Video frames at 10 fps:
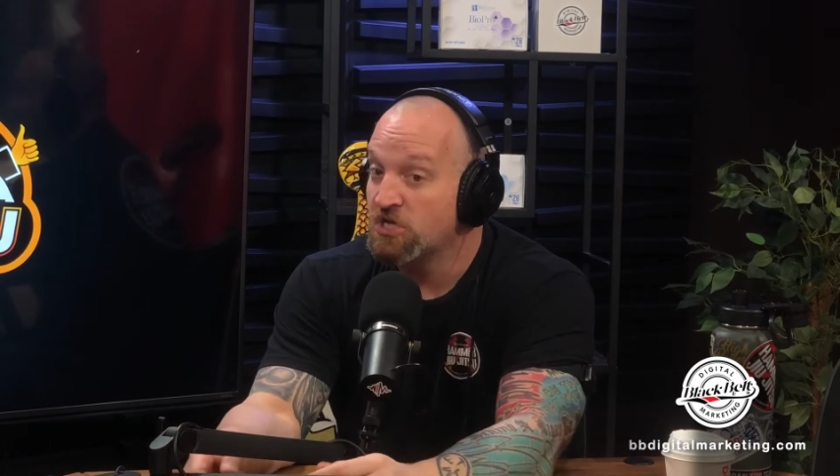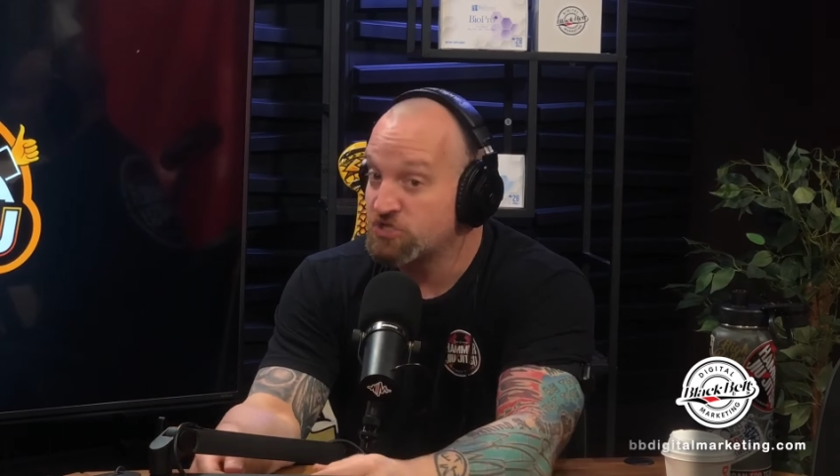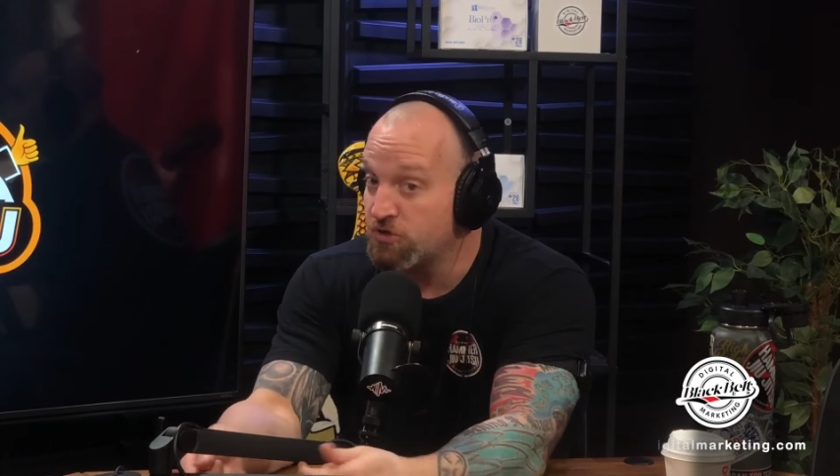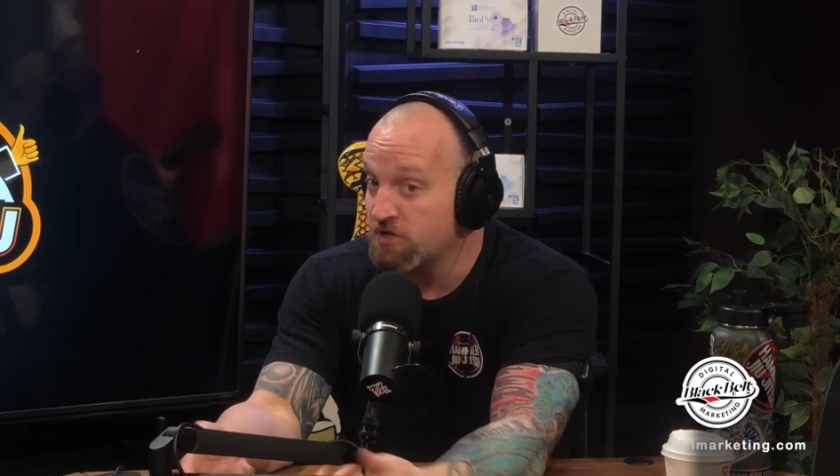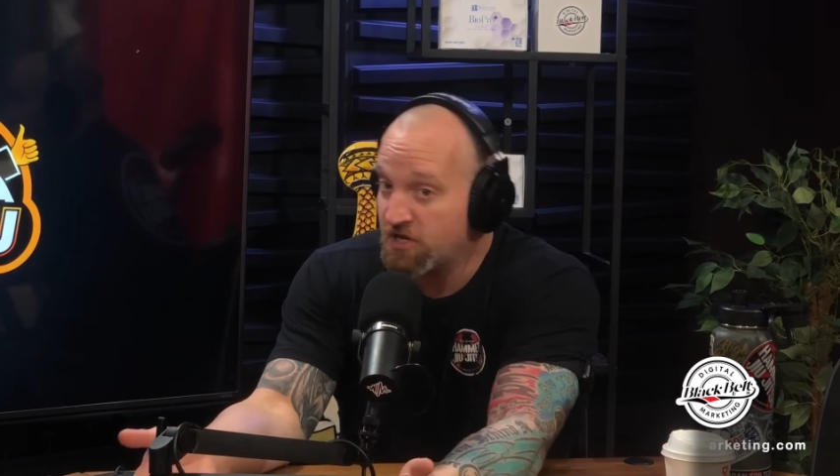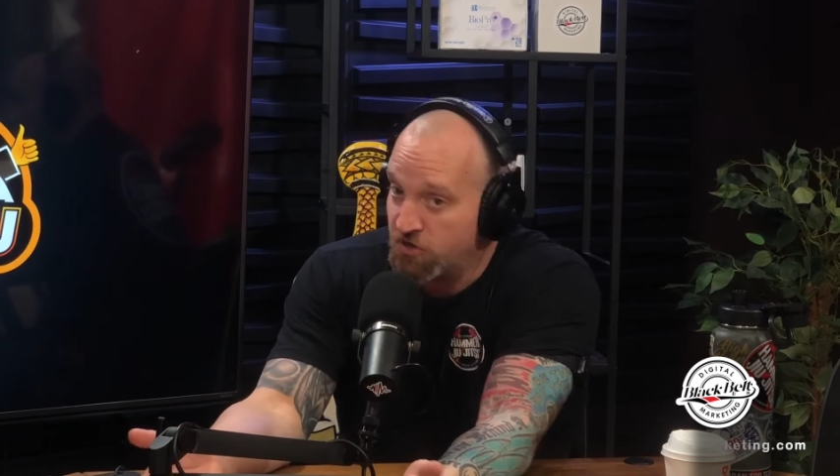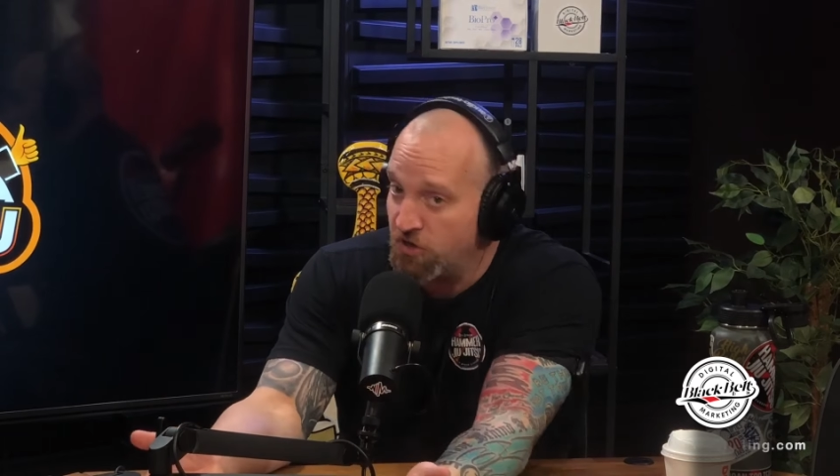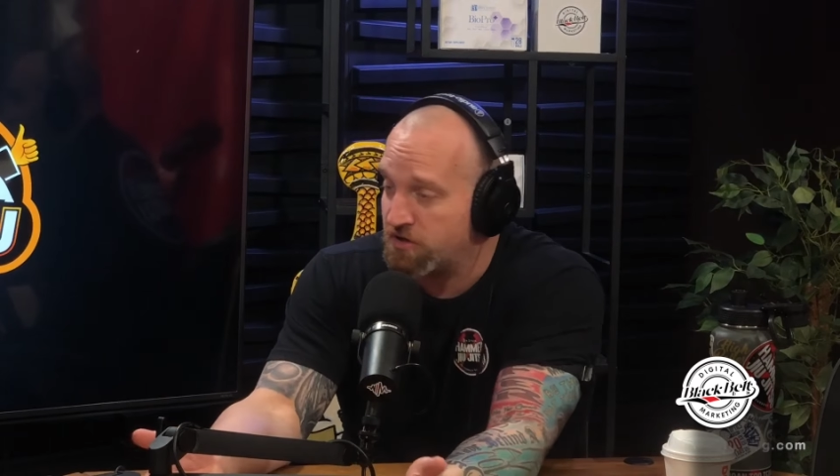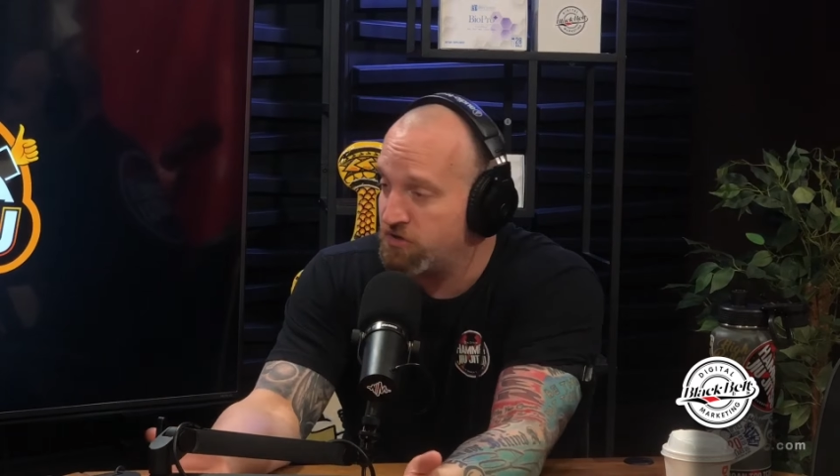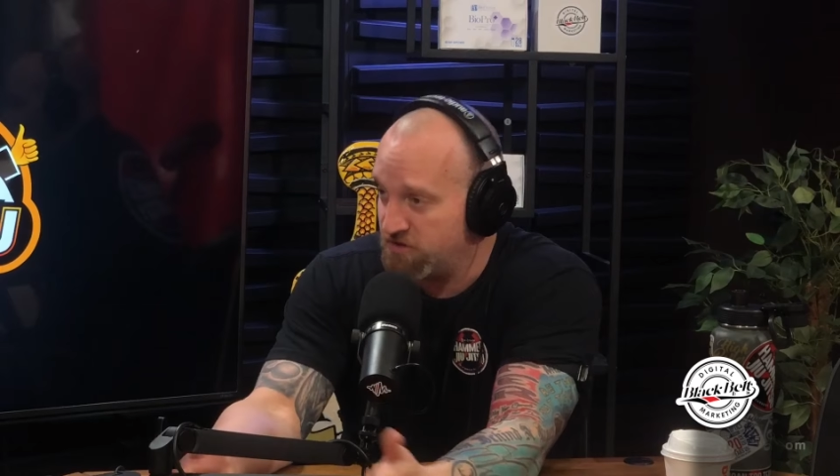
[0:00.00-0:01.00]
So you can like
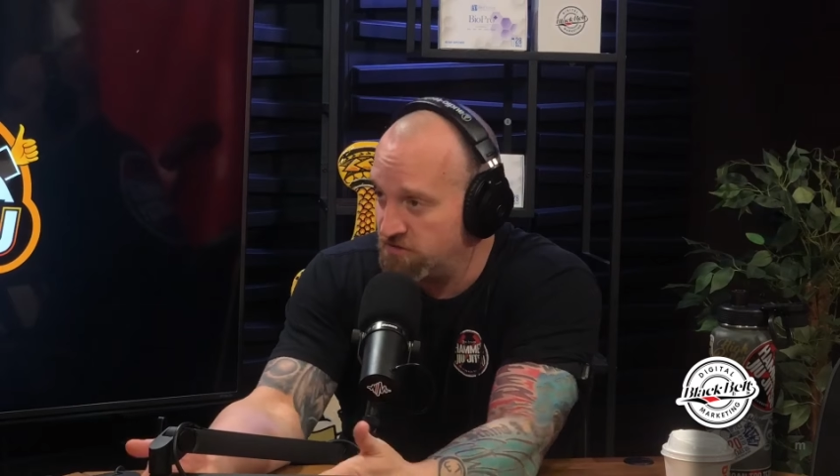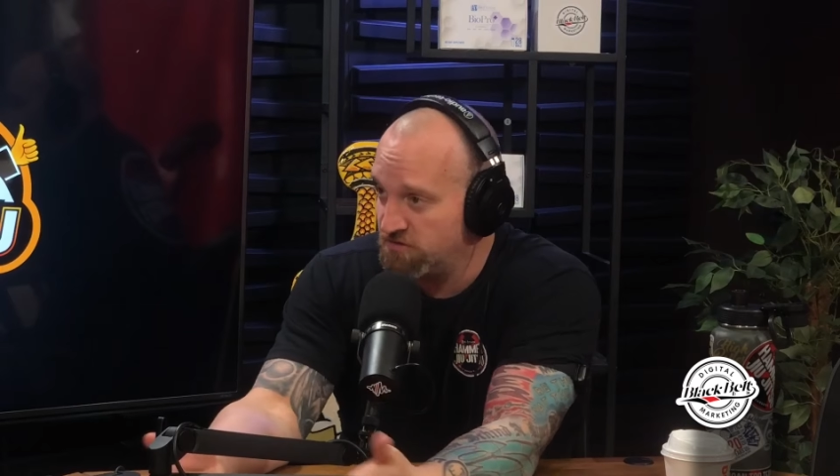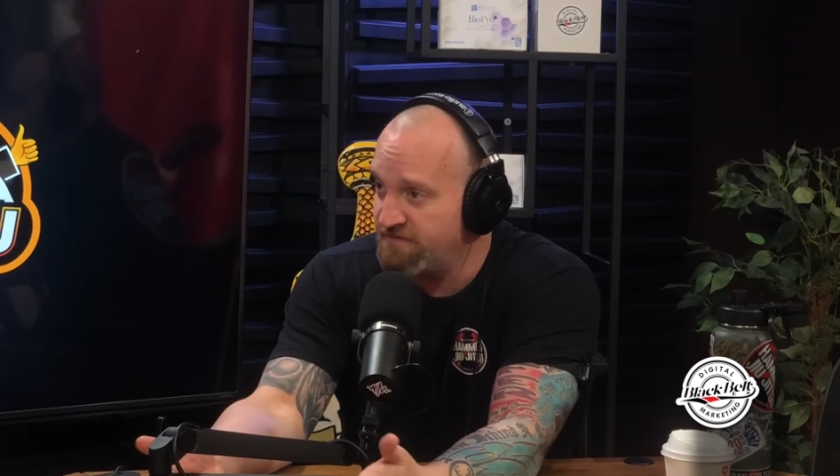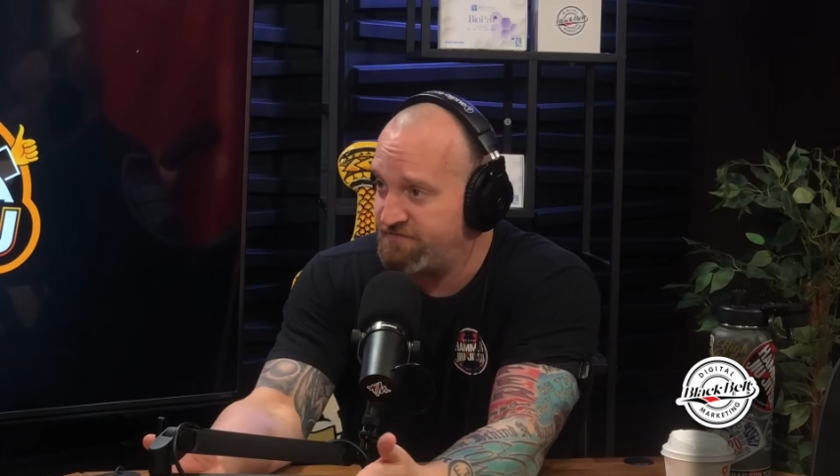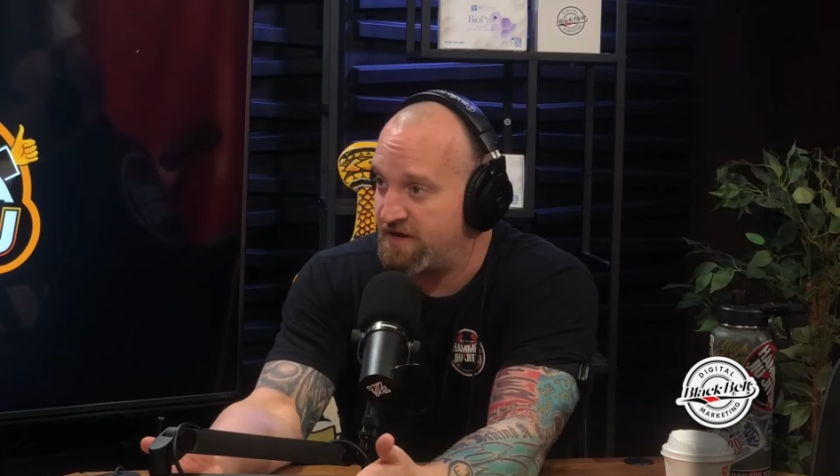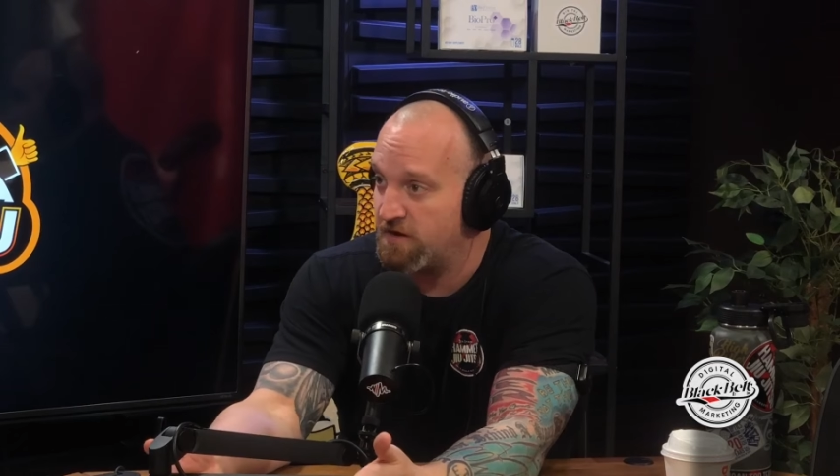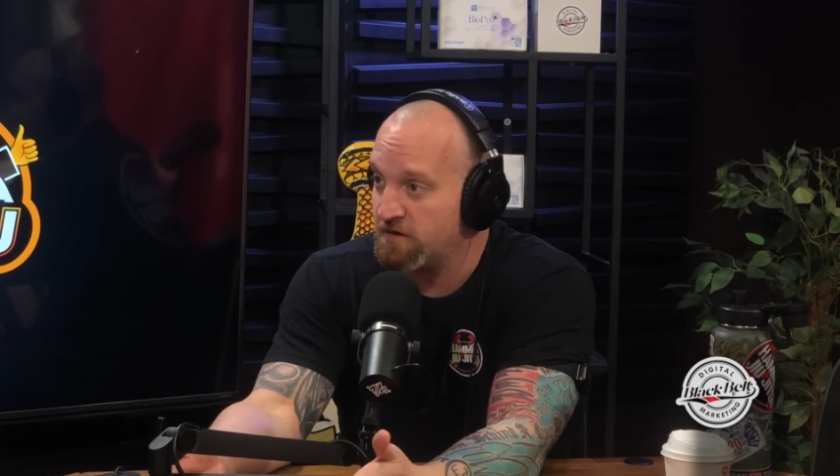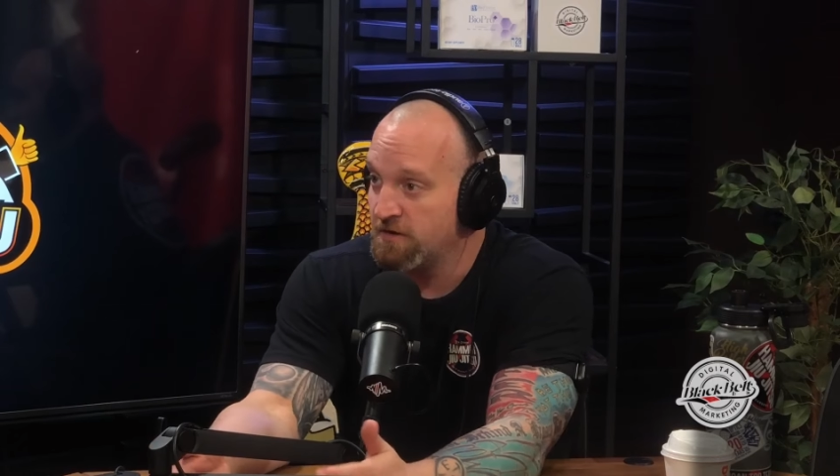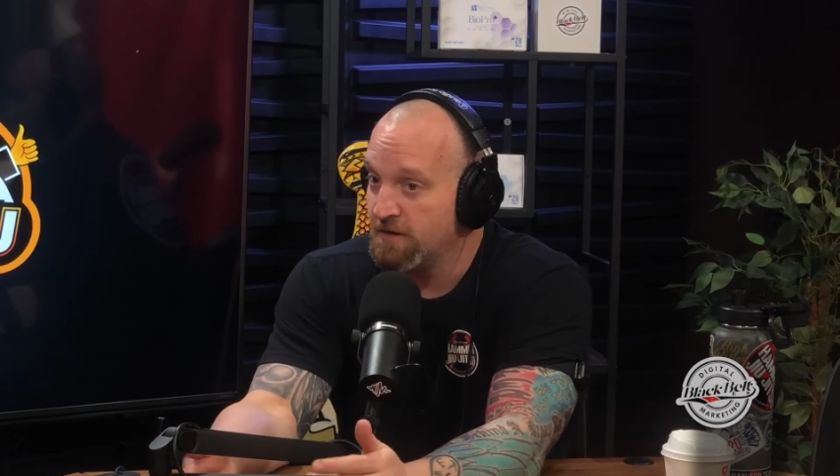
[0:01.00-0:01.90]
cook, you can live there.